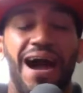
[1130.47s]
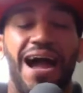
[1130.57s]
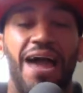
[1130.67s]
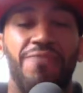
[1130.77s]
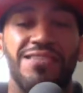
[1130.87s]

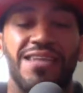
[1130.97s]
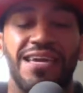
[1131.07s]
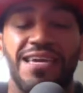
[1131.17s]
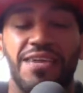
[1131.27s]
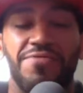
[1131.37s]
I haven't
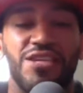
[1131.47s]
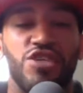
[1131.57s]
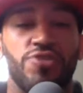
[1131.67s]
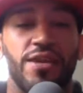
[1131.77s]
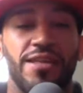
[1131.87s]
taken, even in
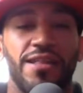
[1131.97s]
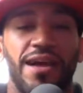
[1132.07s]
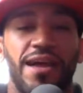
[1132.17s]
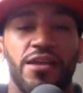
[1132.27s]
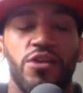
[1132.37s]
training, like,
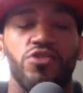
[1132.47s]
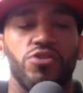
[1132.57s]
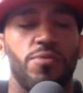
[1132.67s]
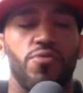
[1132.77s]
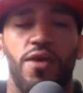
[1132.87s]
don't get
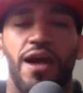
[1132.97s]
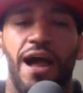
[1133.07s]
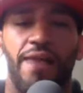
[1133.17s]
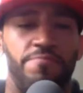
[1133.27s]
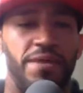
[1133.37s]
me wrong,
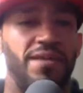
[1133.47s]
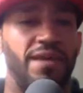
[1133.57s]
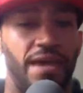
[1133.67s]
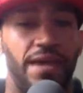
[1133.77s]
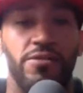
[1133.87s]
I've been
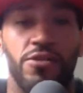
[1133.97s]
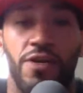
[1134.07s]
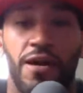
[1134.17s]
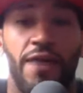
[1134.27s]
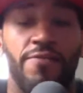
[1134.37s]
hit,
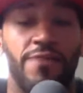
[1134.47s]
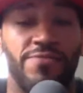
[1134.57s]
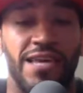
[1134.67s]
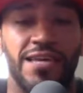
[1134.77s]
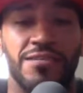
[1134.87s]

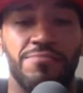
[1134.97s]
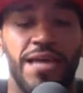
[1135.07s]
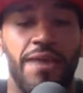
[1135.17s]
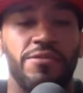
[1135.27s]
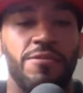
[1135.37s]
I've taken some
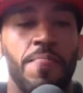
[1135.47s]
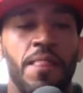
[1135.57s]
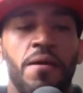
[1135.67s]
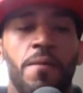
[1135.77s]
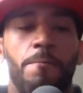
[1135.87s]
damage,
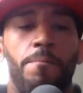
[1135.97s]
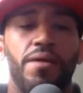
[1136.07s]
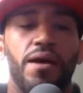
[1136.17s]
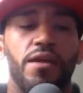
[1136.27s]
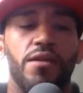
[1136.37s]

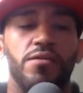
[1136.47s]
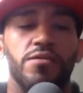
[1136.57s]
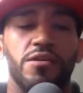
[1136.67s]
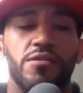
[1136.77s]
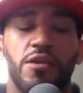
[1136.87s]
but
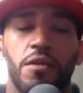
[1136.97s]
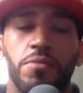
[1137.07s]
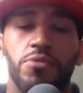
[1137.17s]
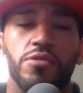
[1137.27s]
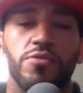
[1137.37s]
the
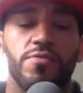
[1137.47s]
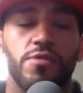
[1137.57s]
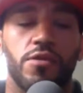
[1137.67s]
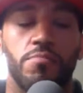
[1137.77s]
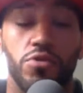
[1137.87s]

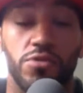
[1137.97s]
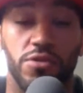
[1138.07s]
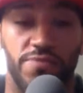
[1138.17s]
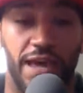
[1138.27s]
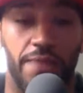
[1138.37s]

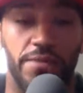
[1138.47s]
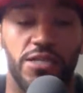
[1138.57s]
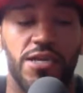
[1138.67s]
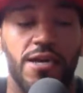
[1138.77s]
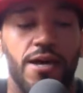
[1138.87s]
cumulative
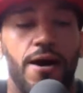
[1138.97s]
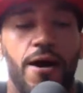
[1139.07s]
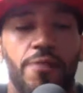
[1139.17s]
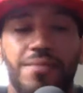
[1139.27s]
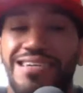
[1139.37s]
damage
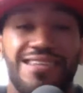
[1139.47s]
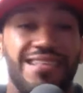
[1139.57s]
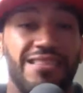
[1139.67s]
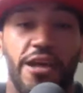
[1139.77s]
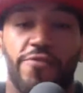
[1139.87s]

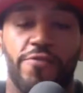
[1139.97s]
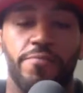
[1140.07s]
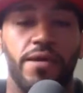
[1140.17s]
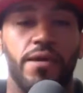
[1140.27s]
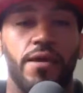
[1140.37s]
isn't there for me.